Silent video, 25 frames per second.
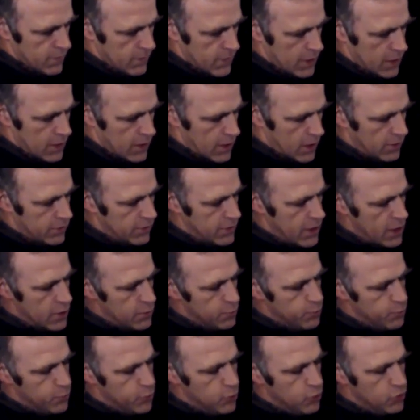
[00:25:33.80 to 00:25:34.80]
and then
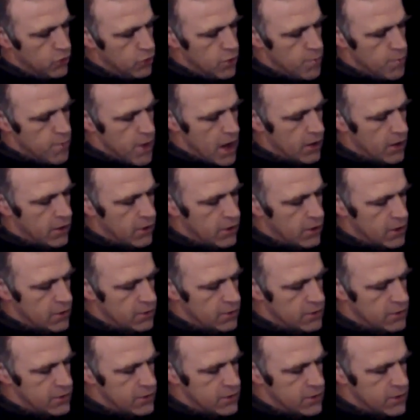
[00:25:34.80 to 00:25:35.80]
put the
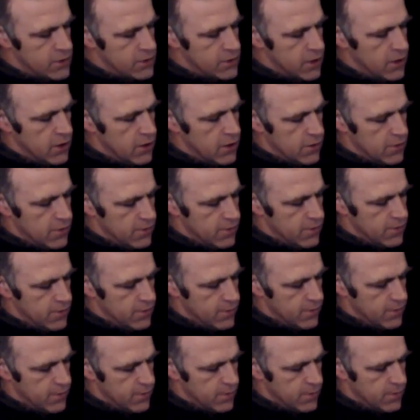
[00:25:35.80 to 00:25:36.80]
magnets here
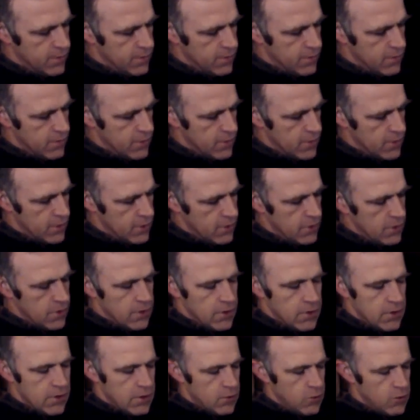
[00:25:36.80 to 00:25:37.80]

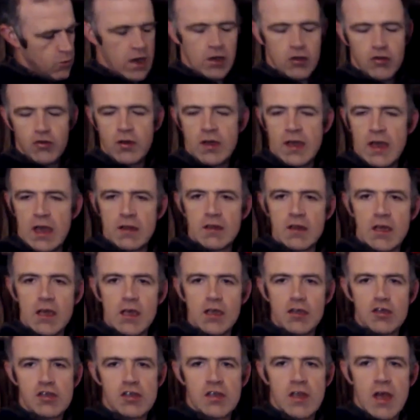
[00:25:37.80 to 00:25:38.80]
where you can
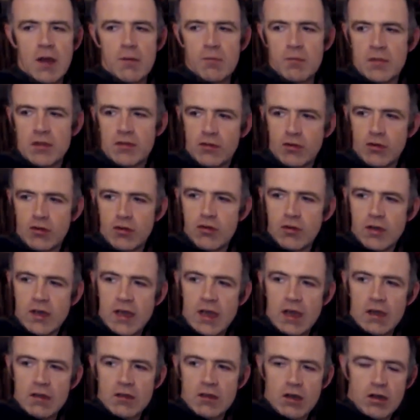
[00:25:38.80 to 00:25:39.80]
reach them. So you
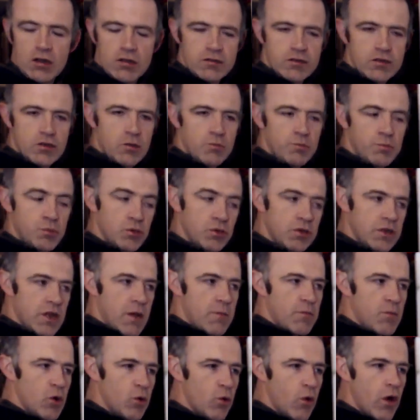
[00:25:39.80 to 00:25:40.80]
can also put
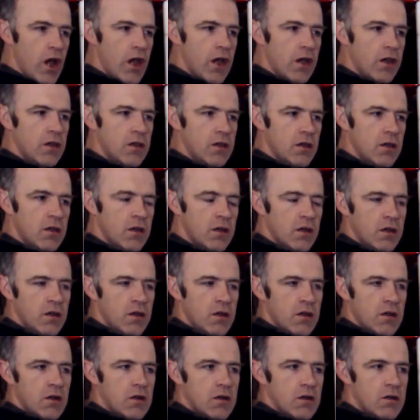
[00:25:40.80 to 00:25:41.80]
them away
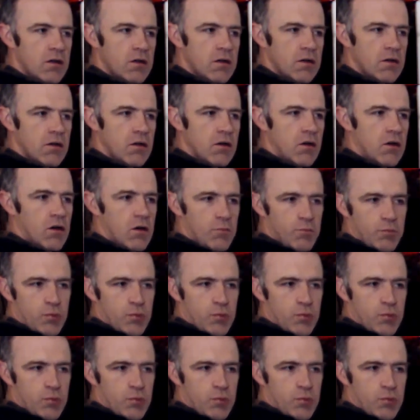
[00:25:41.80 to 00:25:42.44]
or